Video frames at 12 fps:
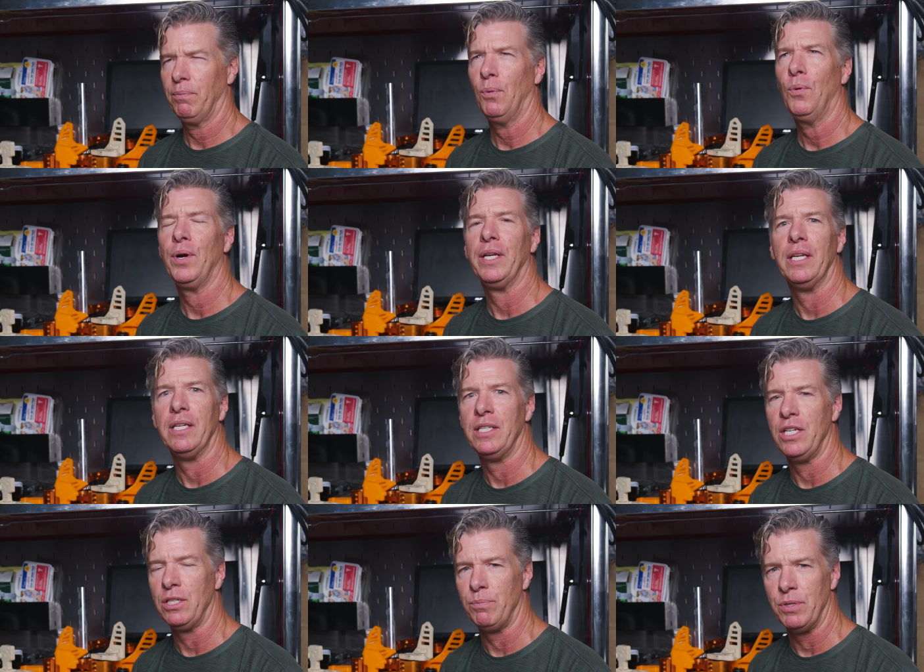Boy, did he
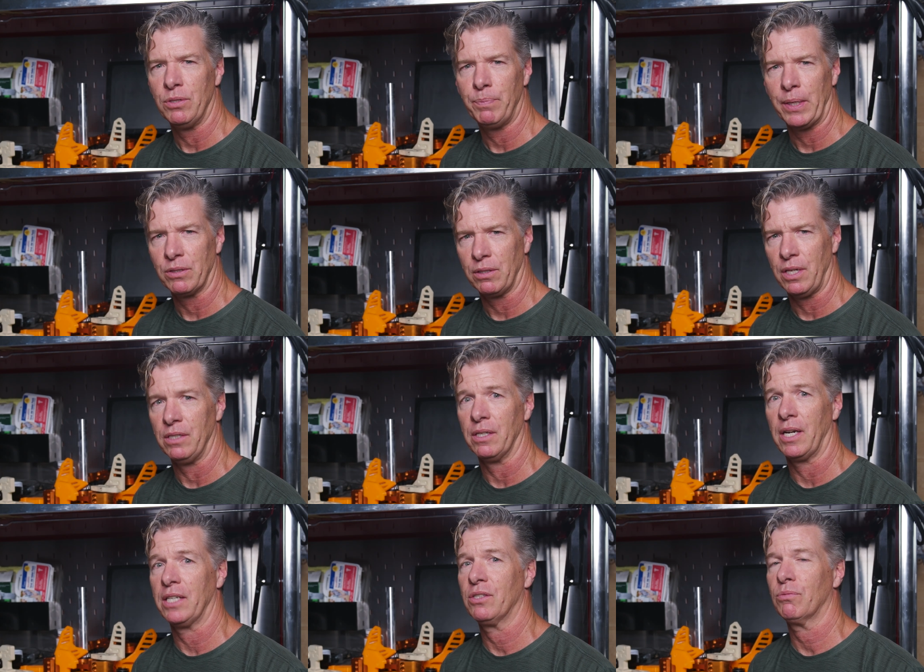teach me special things, and
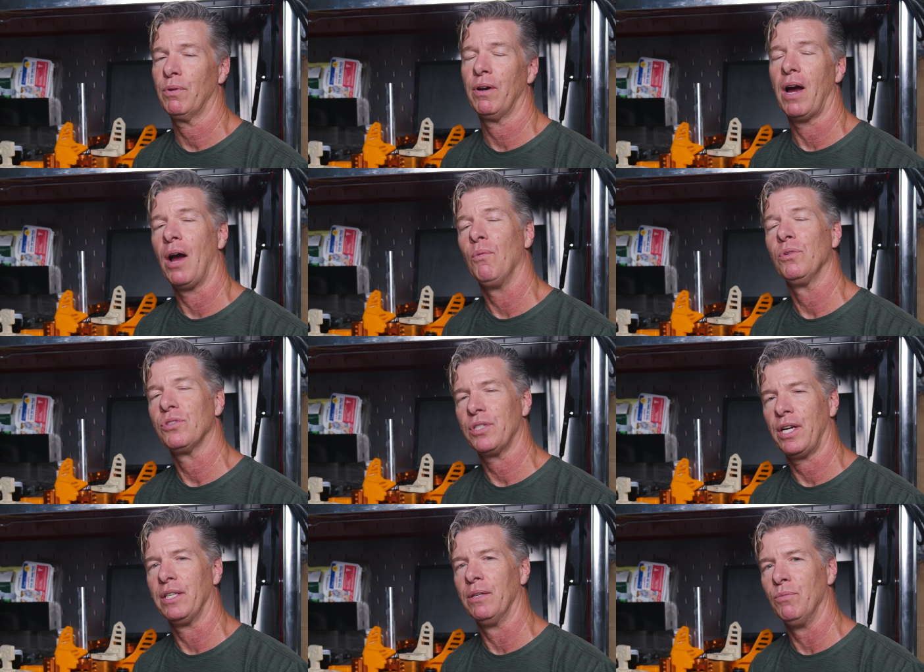I swear I will
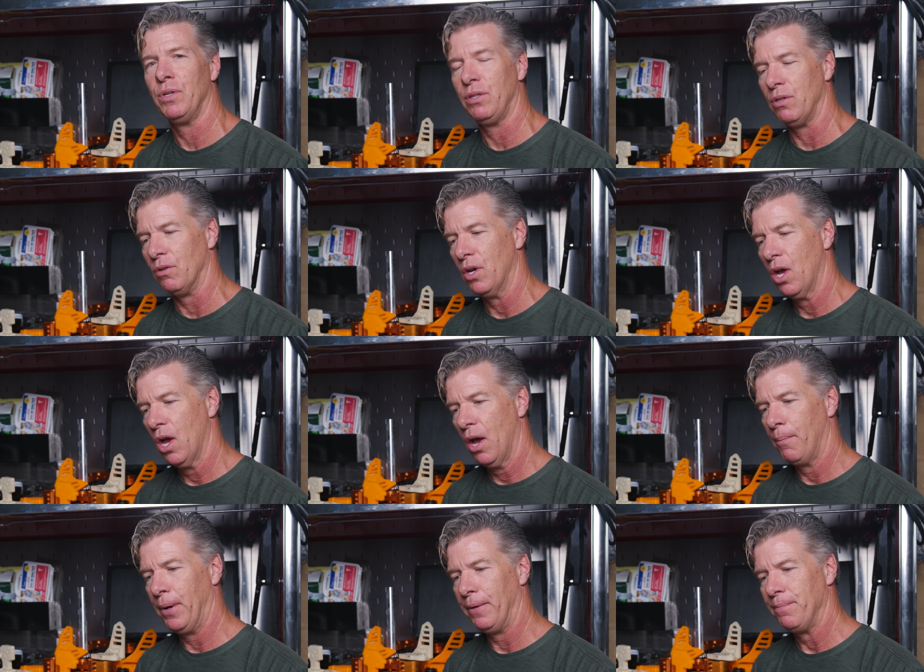share them with you.
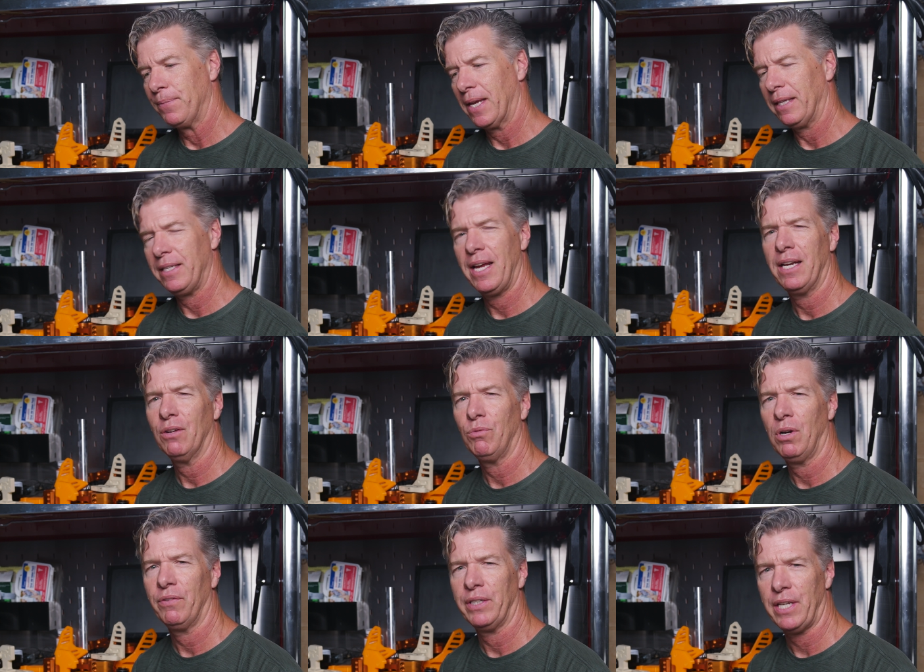But at the end of
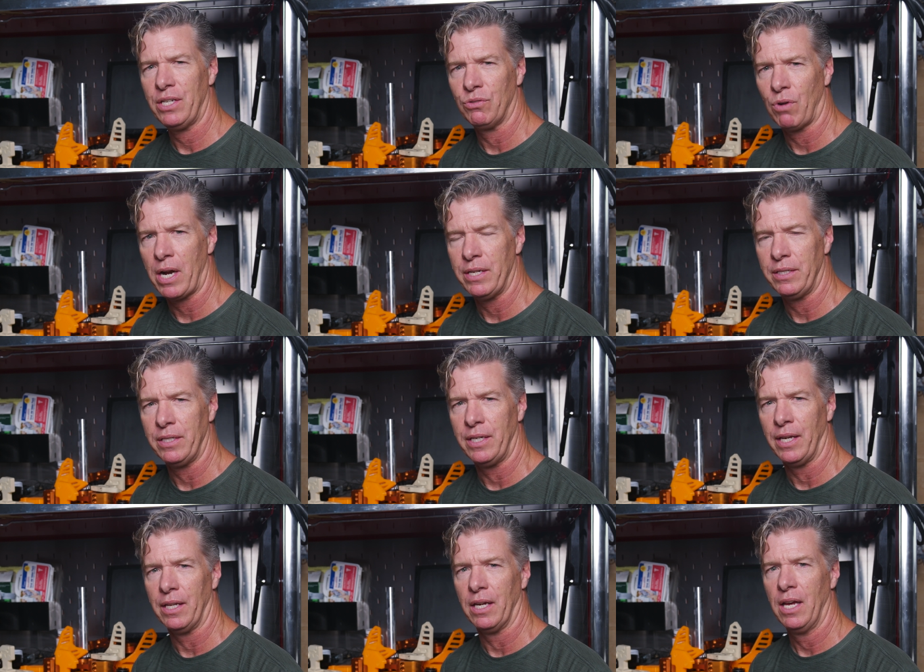one of our days riding
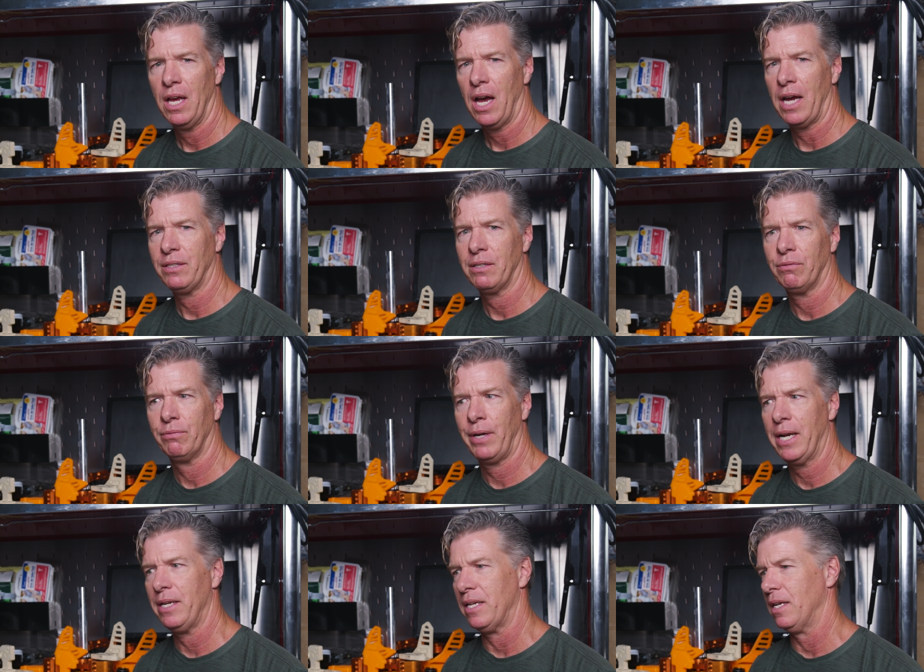together, I said,
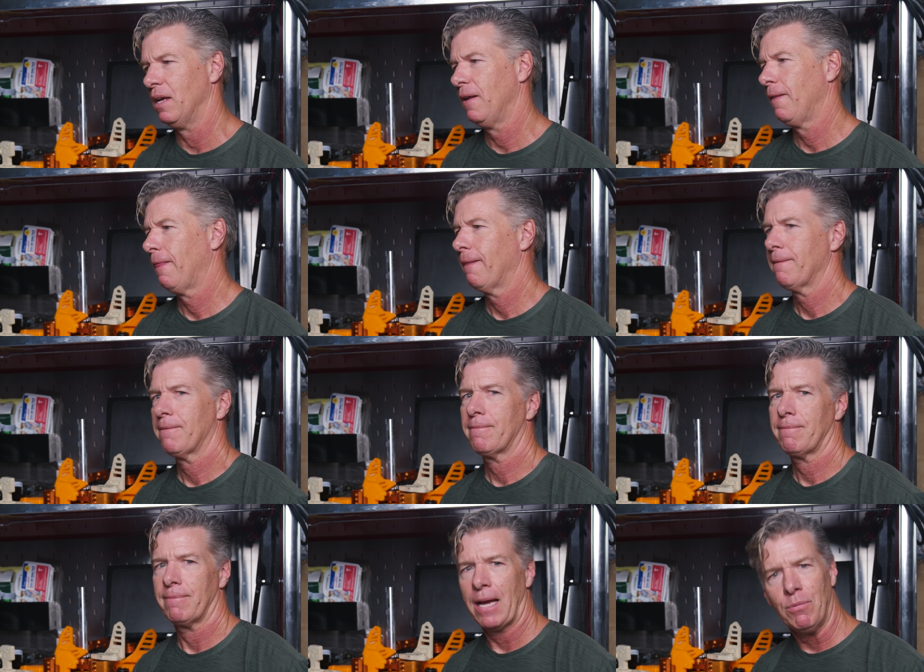Randy,
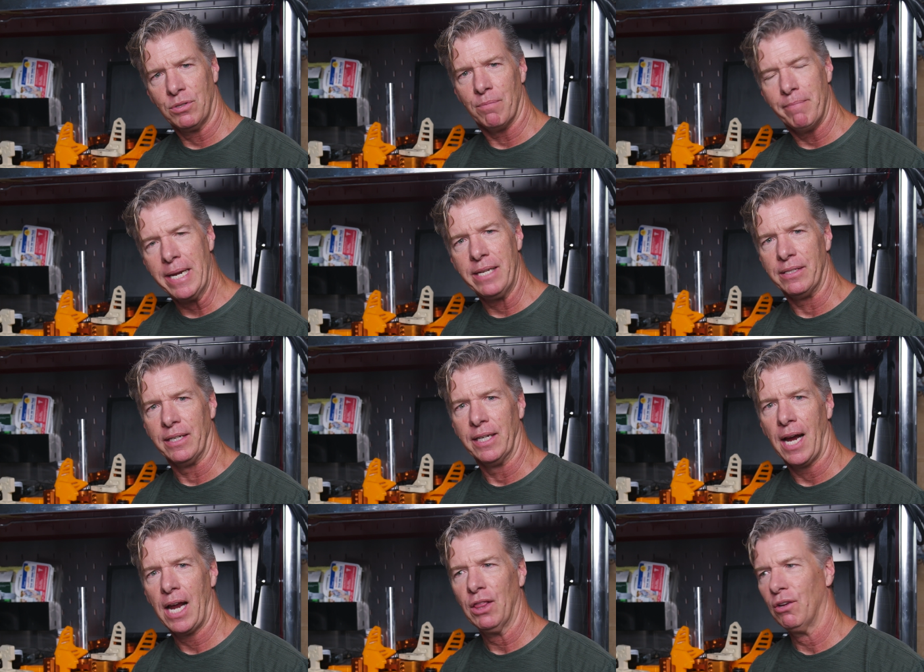that was amazing.
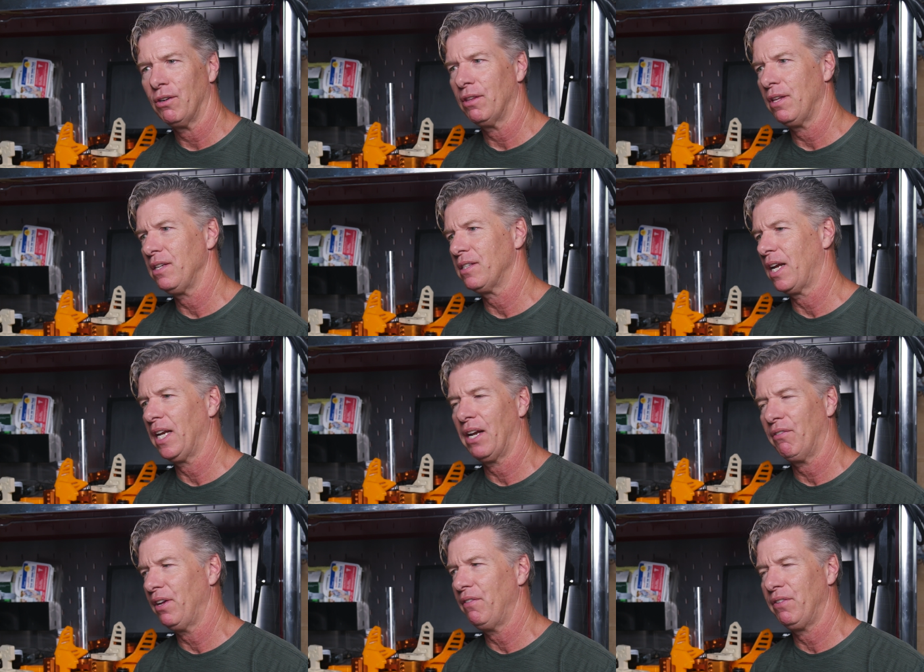I learned things I
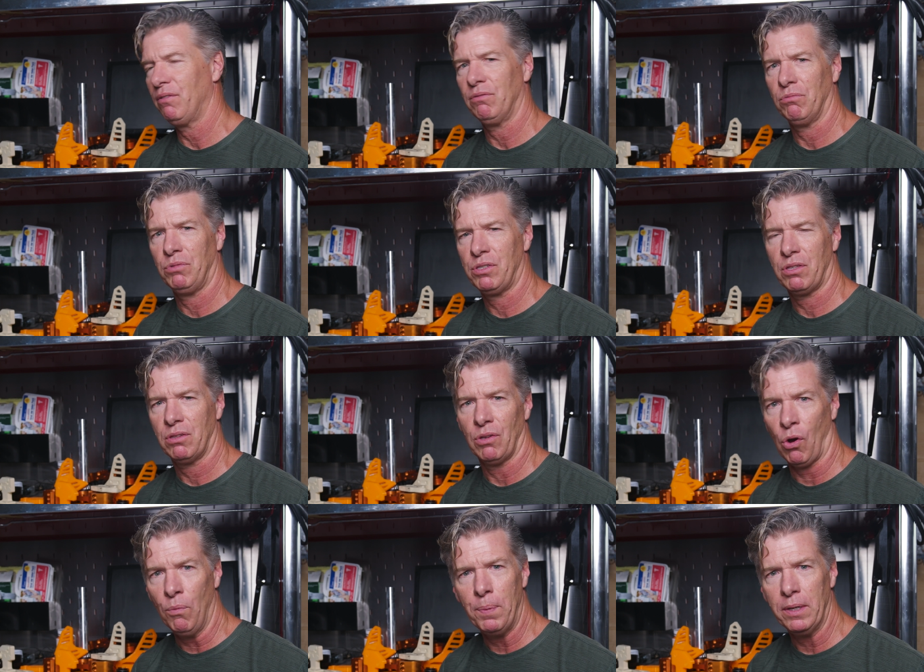never even was
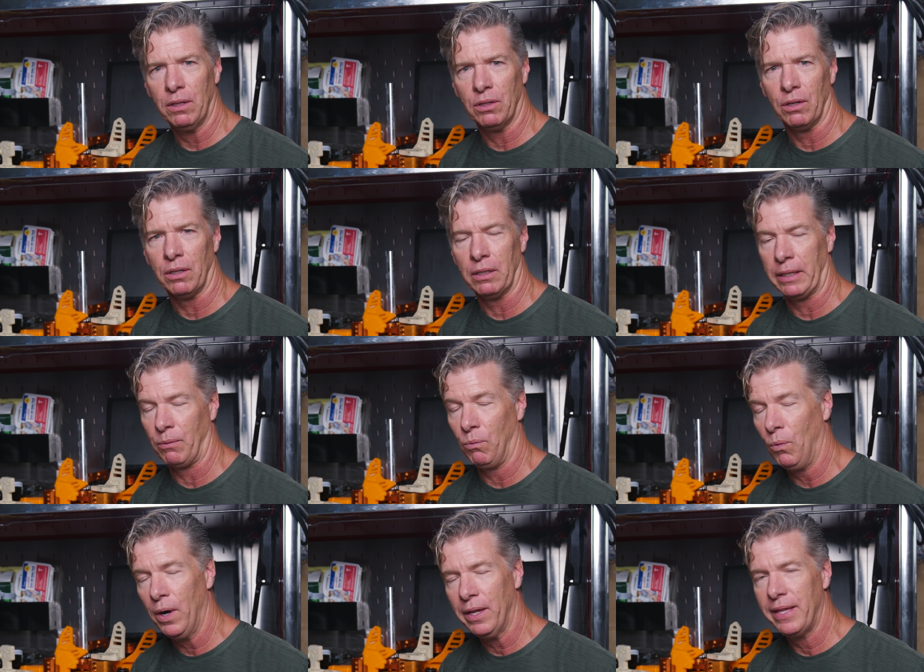hoping to learn. Like,
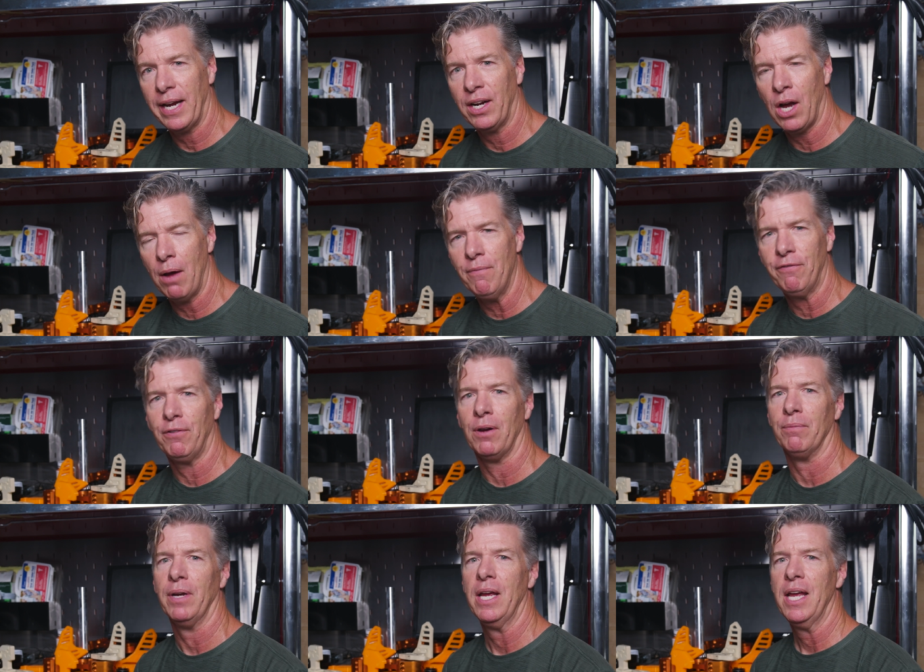where did that come from?